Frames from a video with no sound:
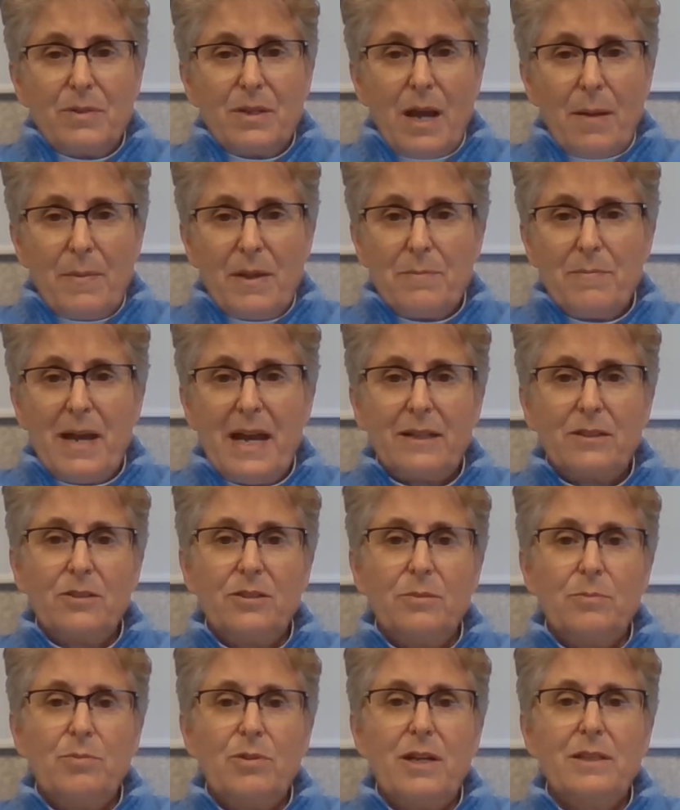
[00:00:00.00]
coming back to
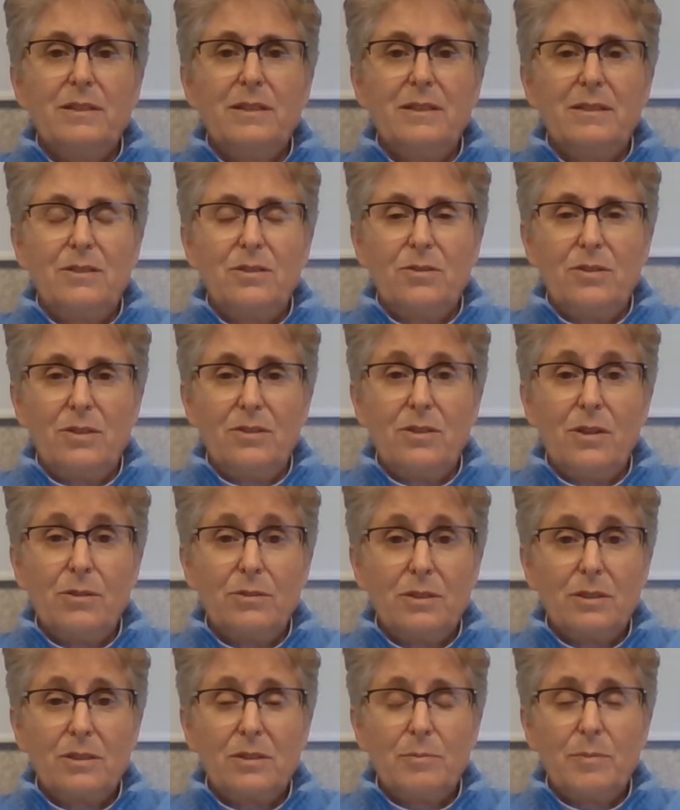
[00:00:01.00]
the present during
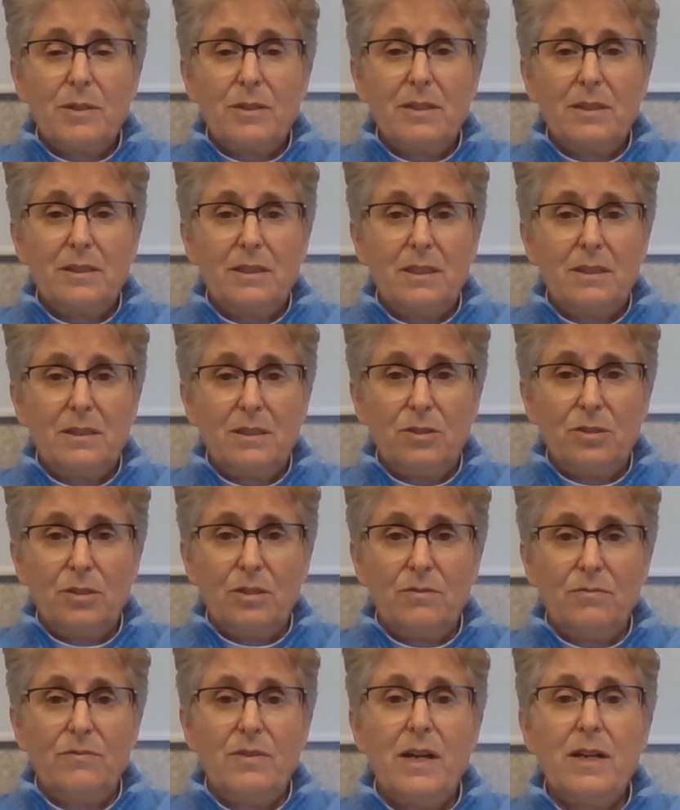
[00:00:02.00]
those experiences, and you
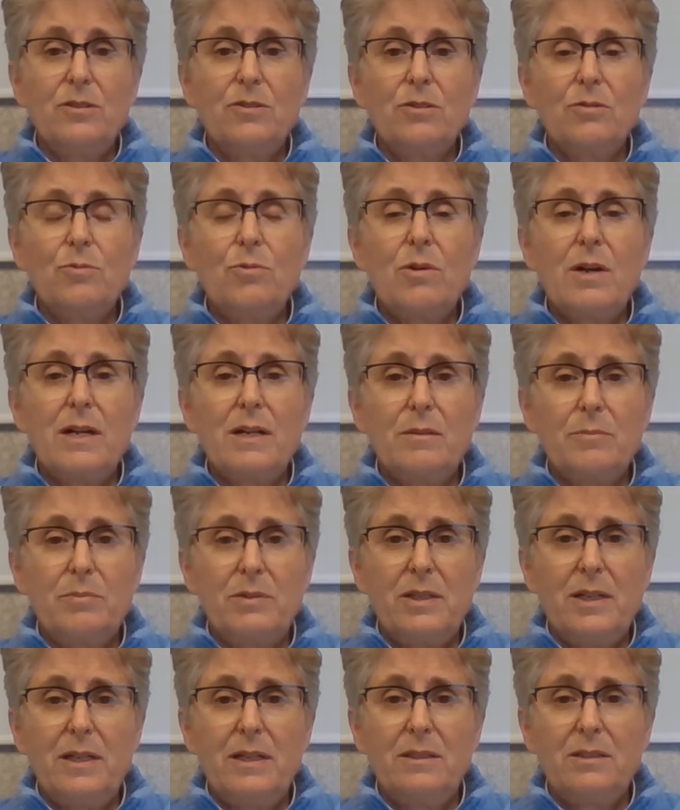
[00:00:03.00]
can find your quiet
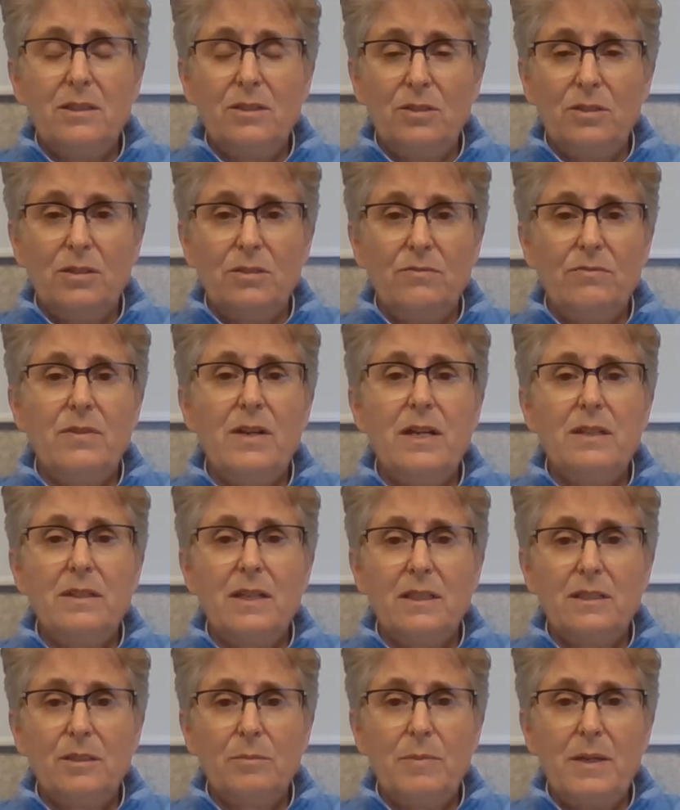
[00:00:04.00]
place and you can find
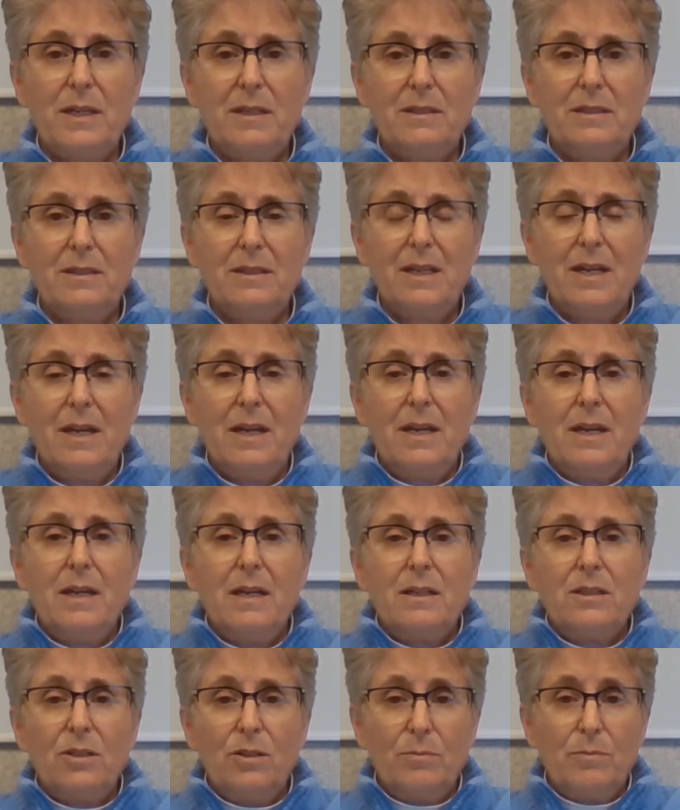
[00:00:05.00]
that space,
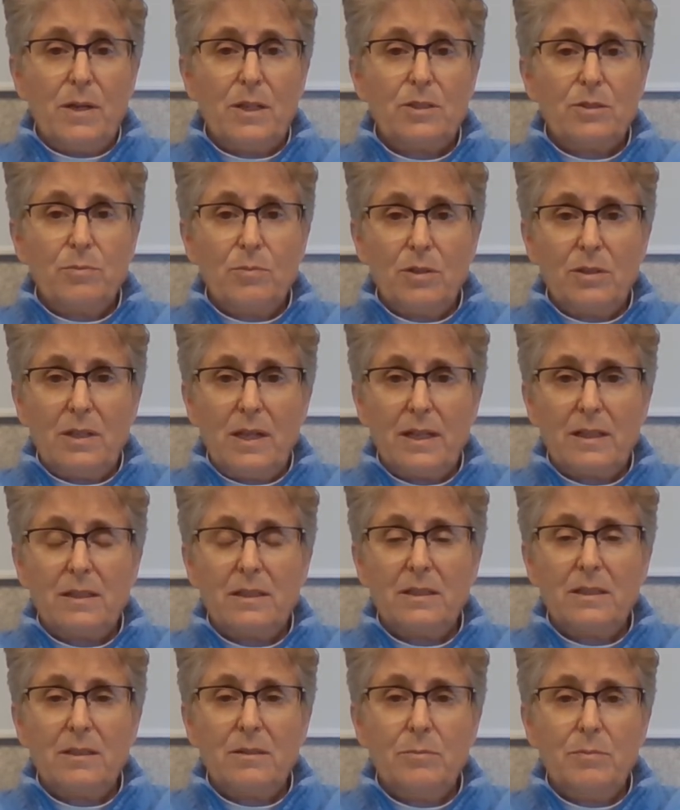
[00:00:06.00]
you're much more
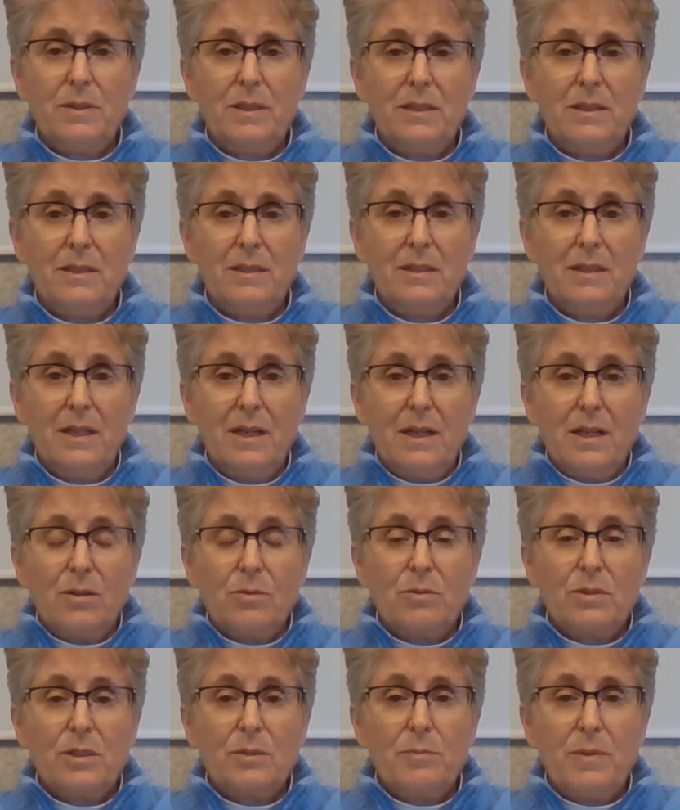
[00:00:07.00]
likely to be
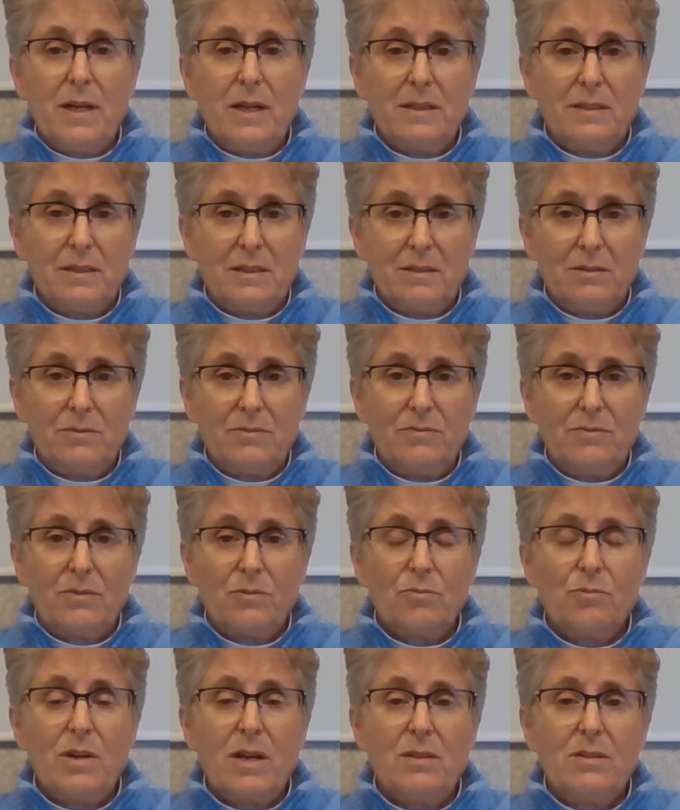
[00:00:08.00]
responsive
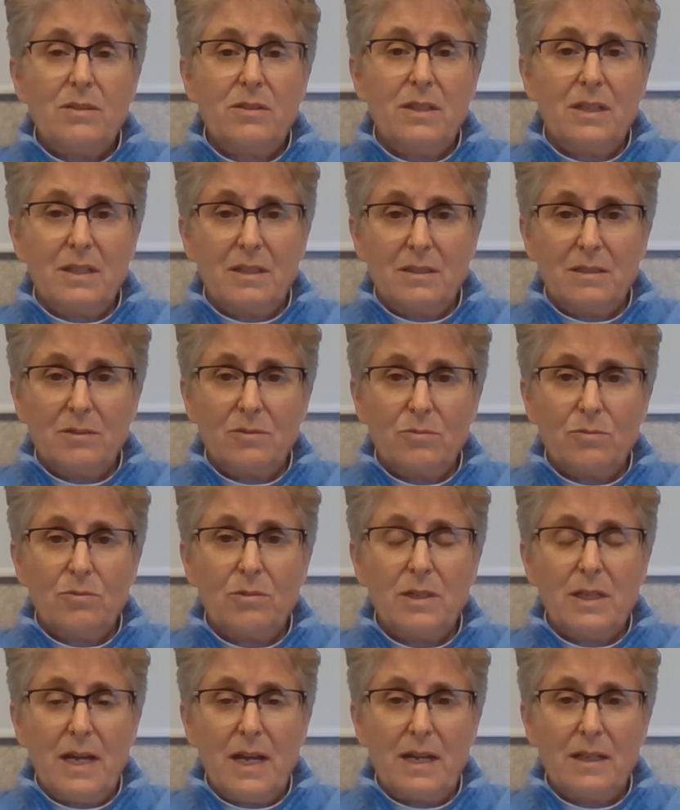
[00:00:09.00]
rather than
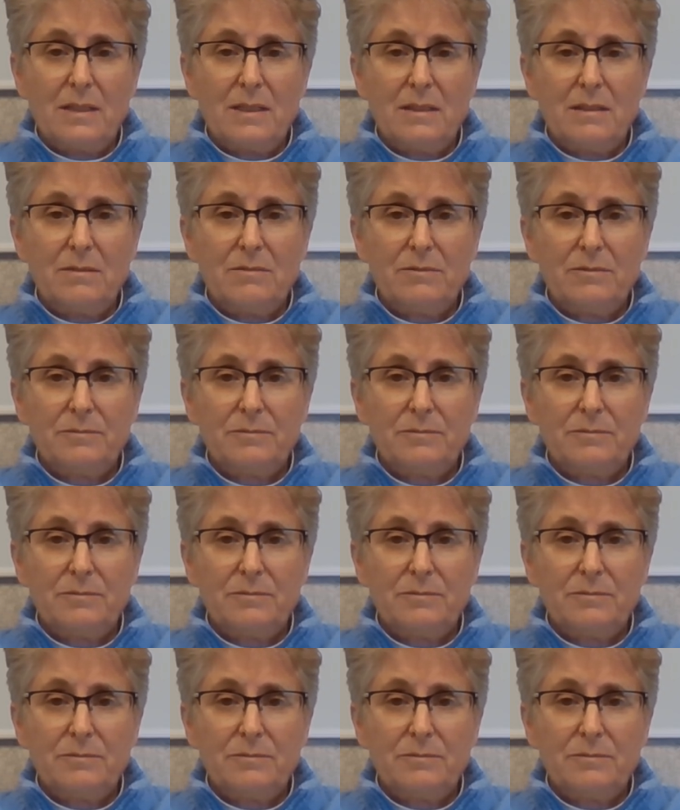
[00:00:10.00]
reactive.